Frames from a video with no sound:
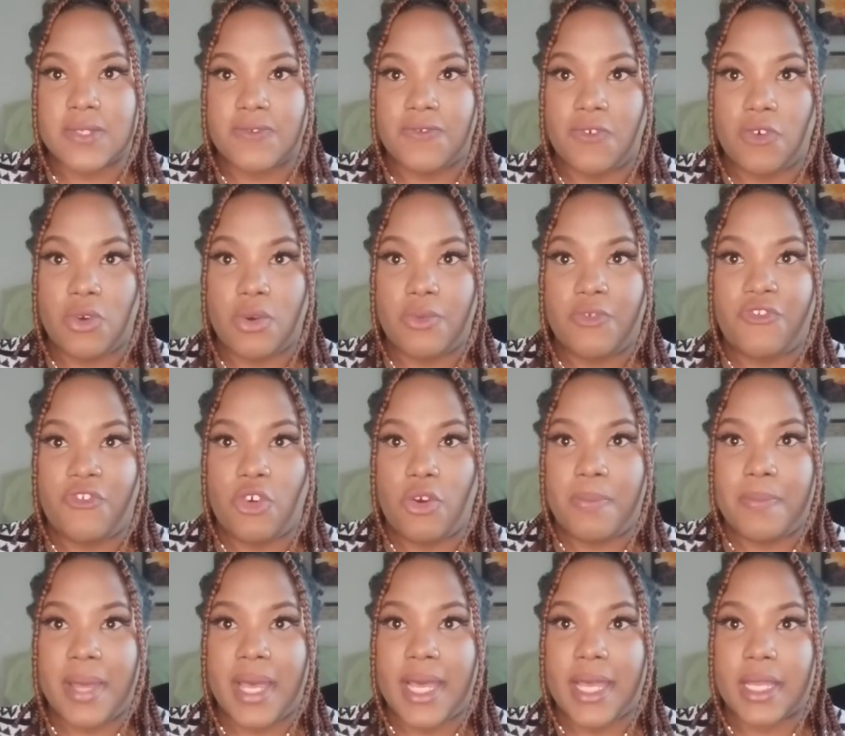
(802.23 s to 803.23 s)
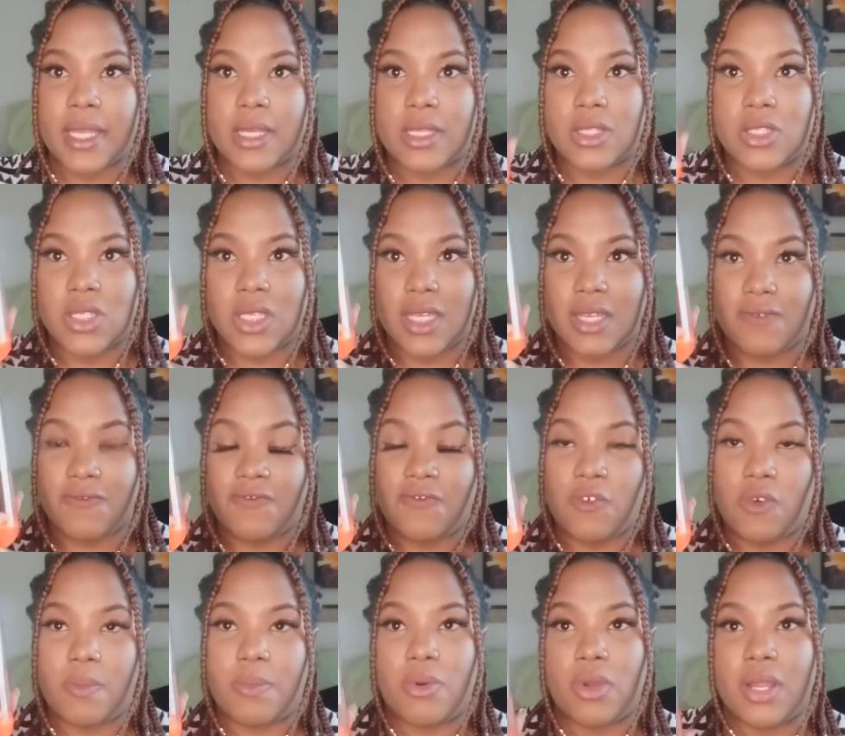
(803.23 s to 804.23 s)
for a 4-pack to get
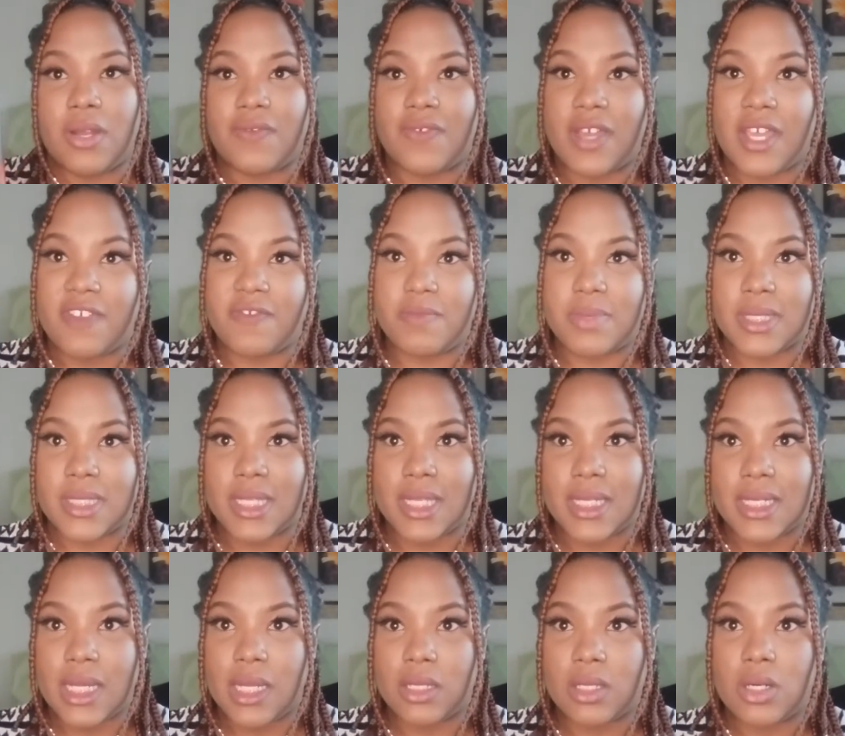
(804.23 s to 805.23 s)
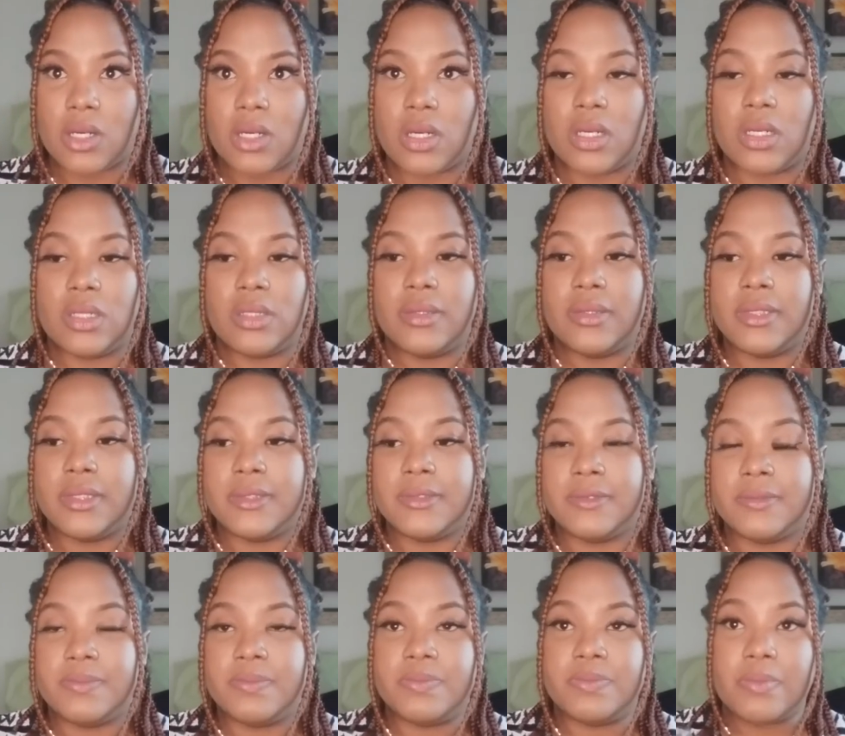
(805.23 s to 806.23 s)
4.5% alcohol.
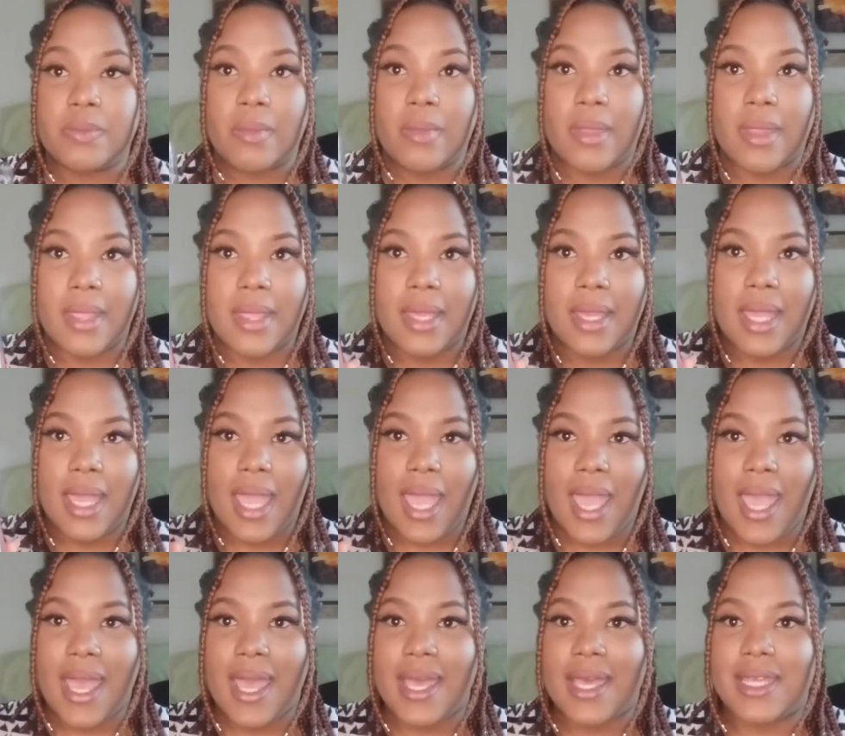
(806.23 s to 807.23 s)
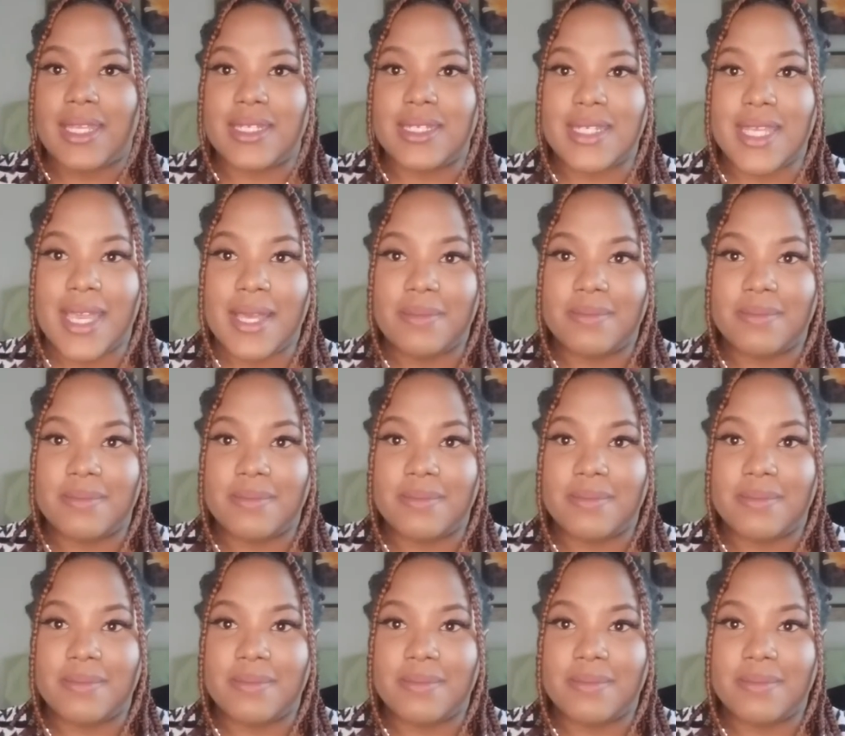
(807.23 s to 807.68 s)
And yeah,